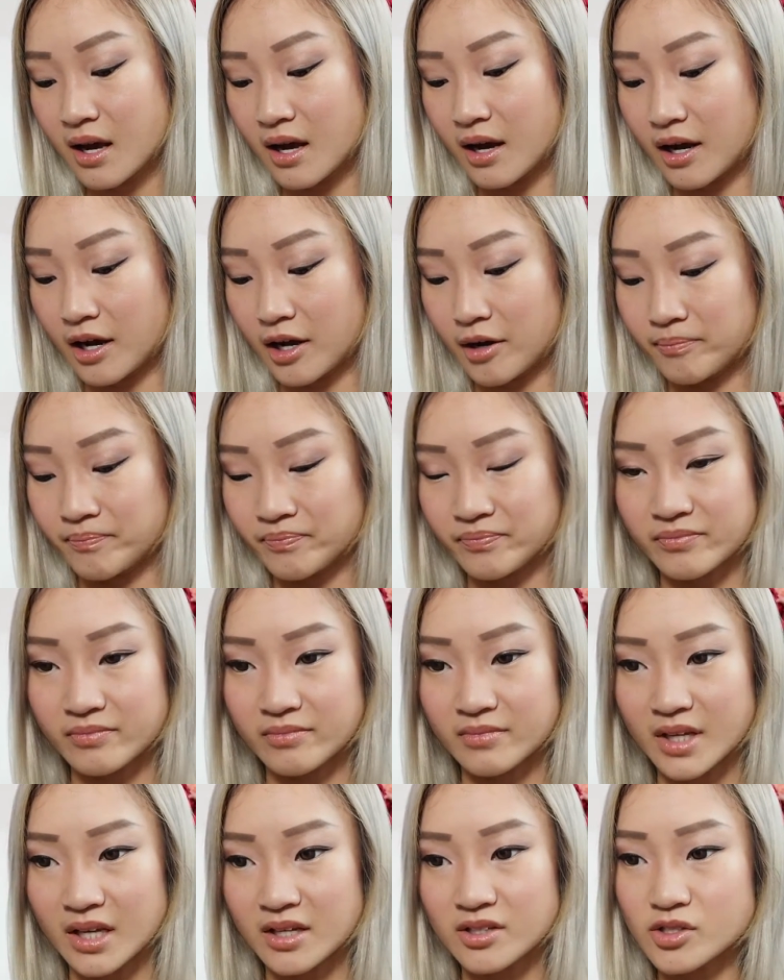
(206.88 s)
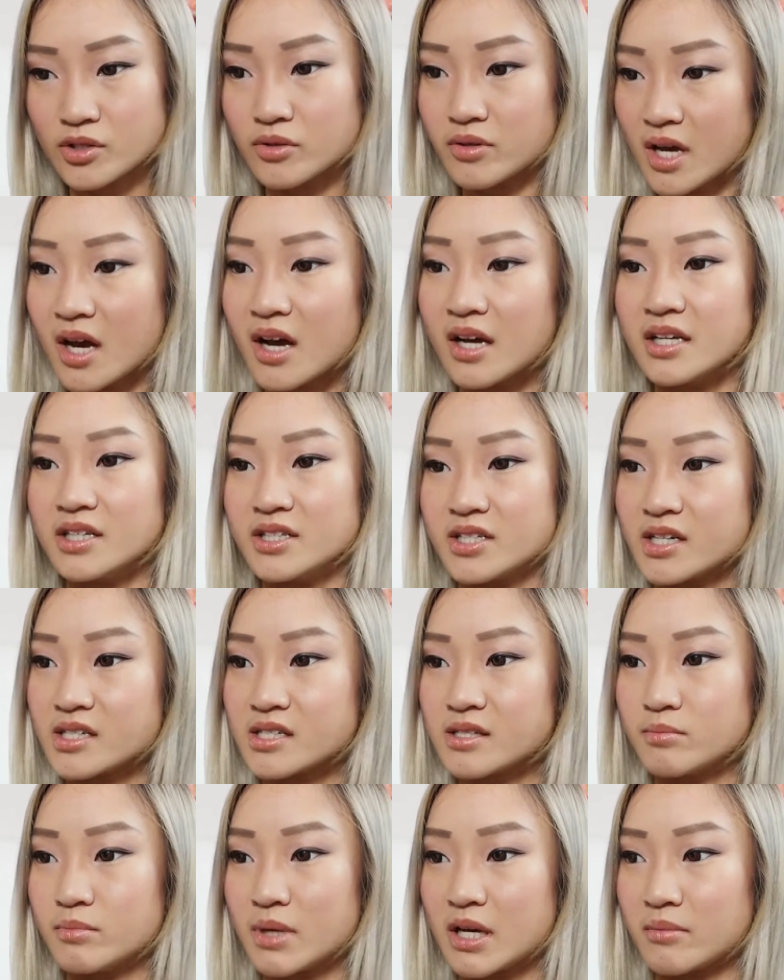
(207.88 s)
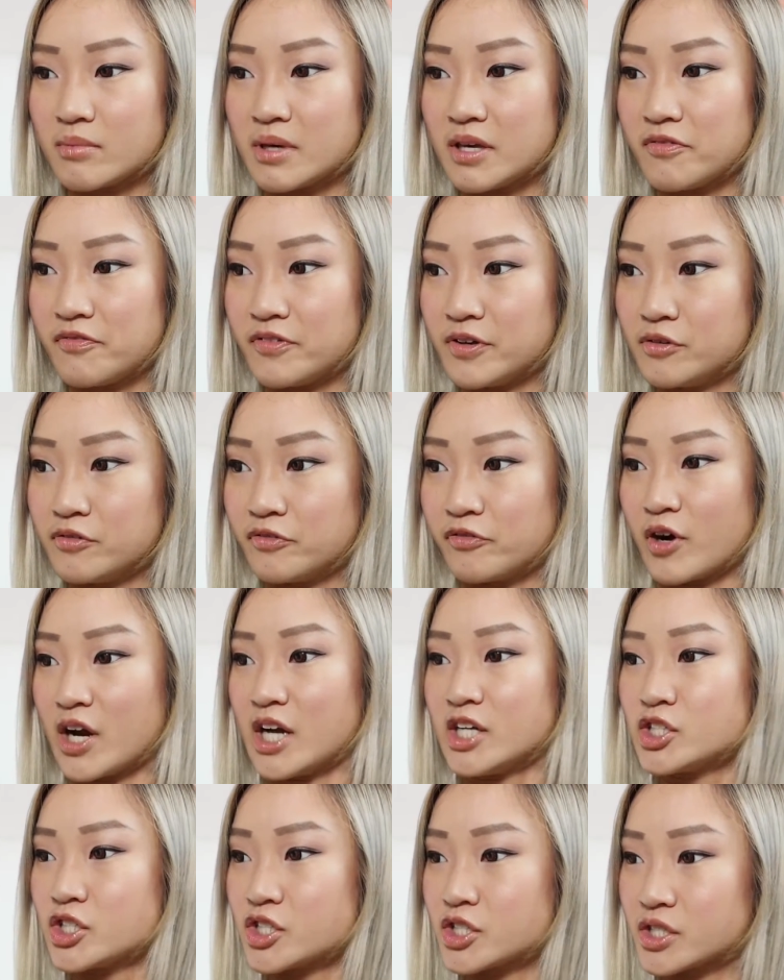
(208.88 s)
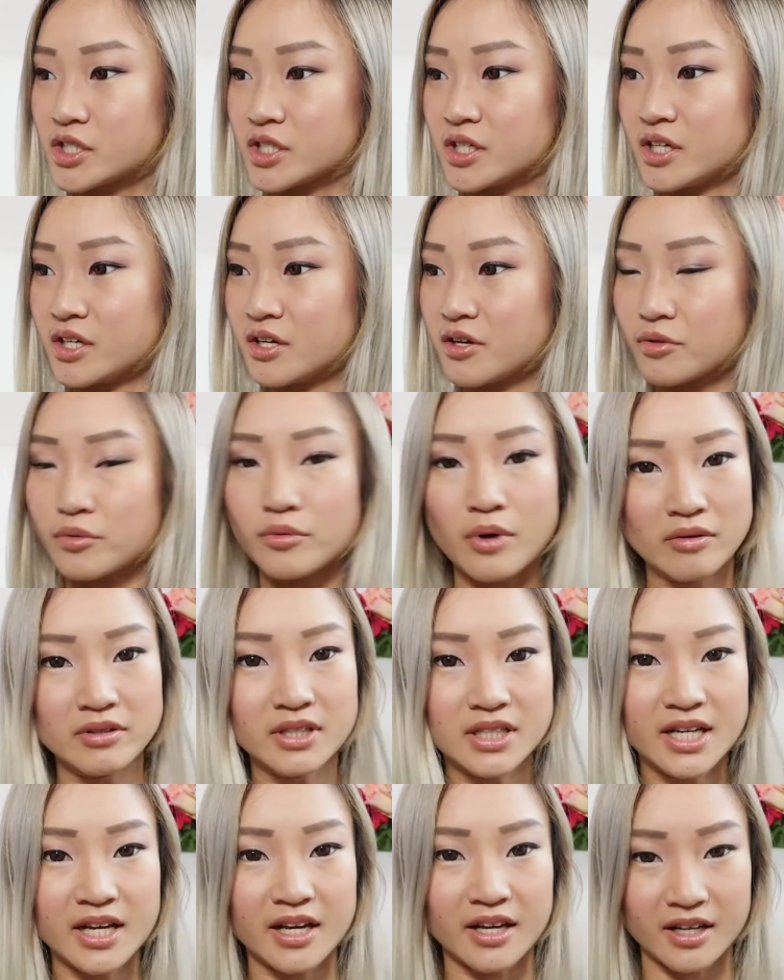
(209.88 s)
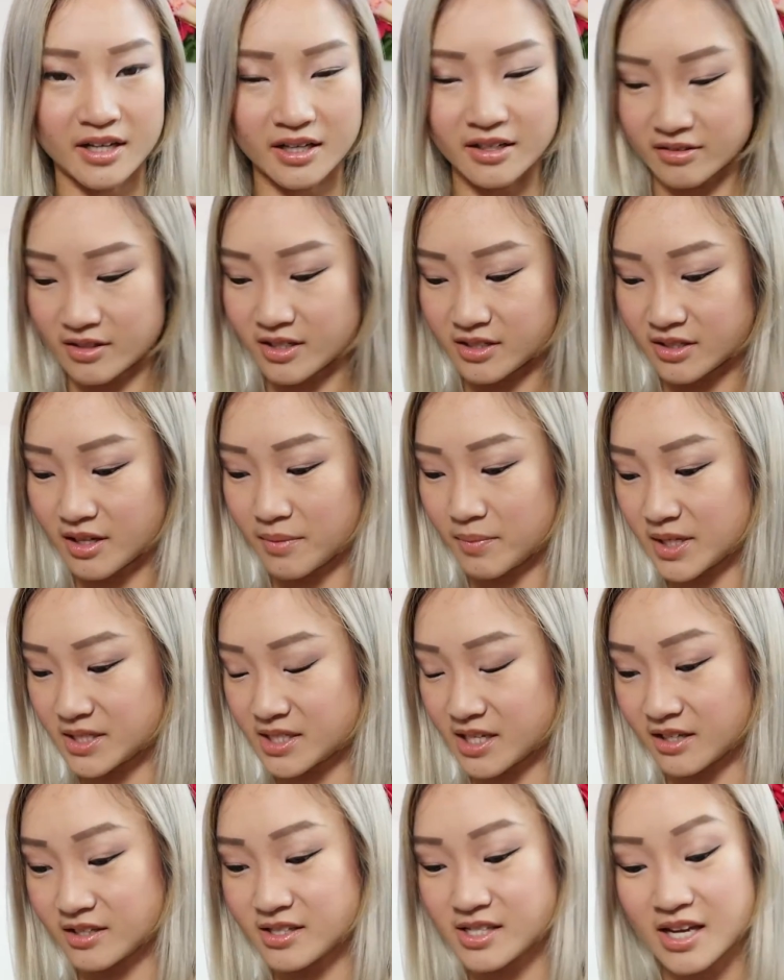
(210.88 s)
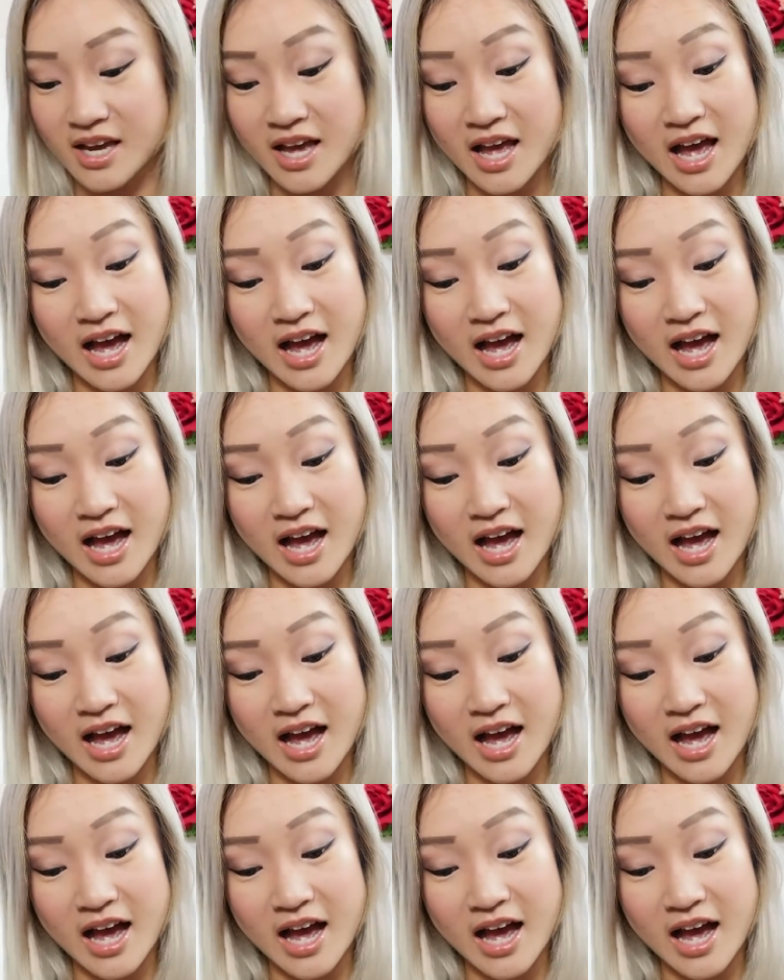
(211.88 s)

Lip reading: So yeah, it does make me feel fresh throughout the day. That makes sense.